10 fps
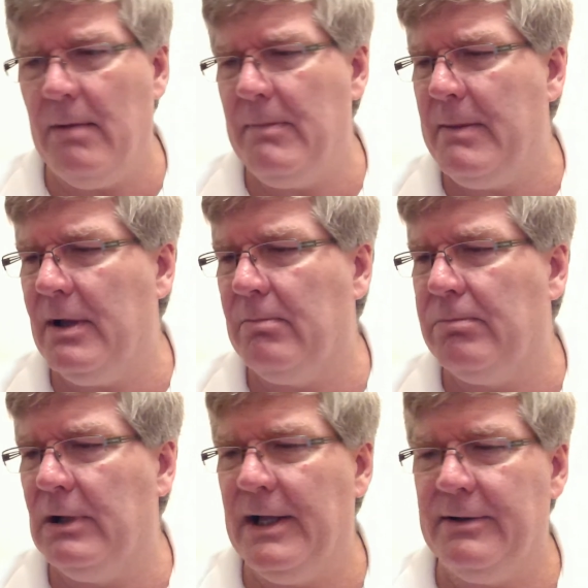Maybe I'll
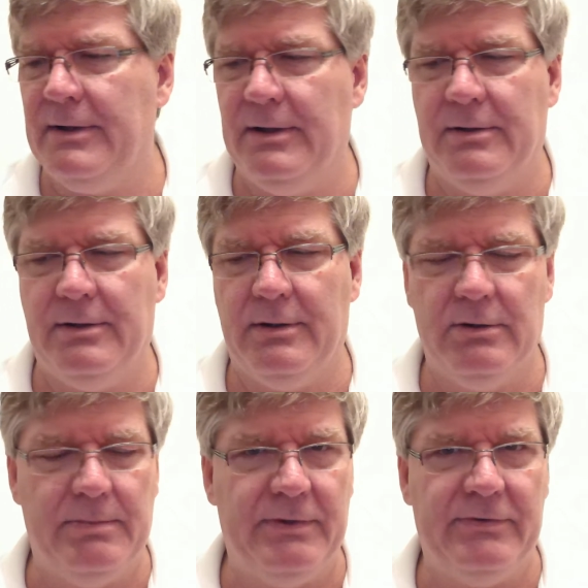pull out the
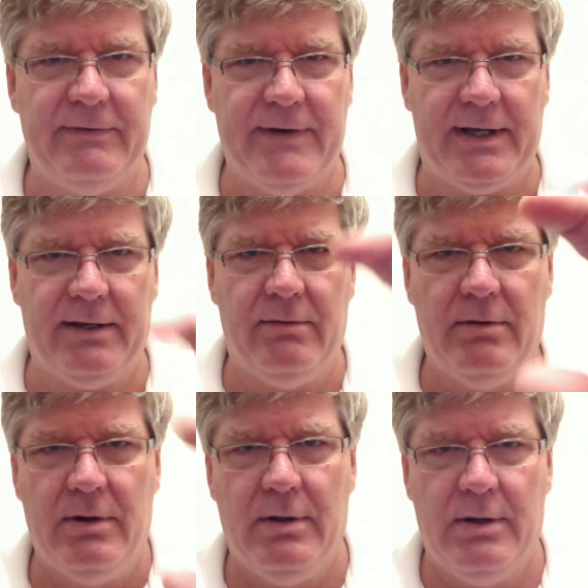loop and see if I can
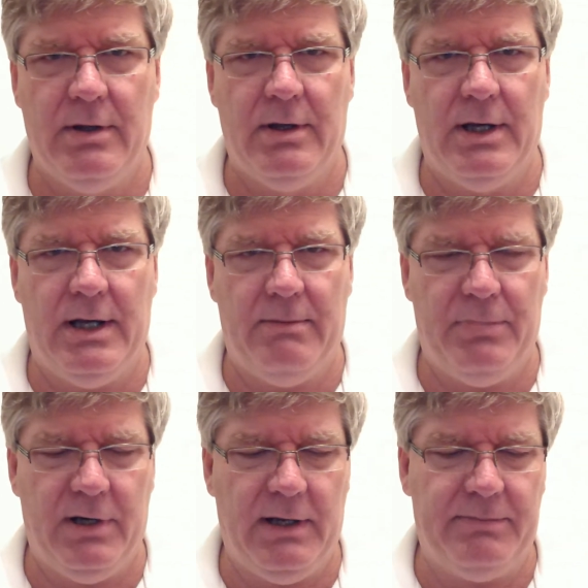
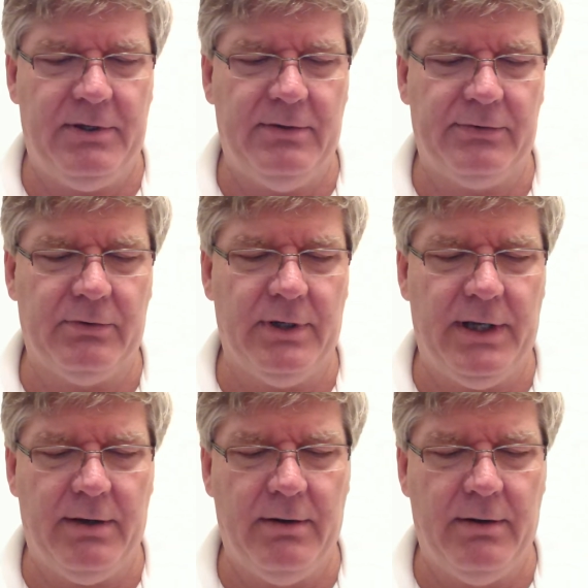put it up to the screen.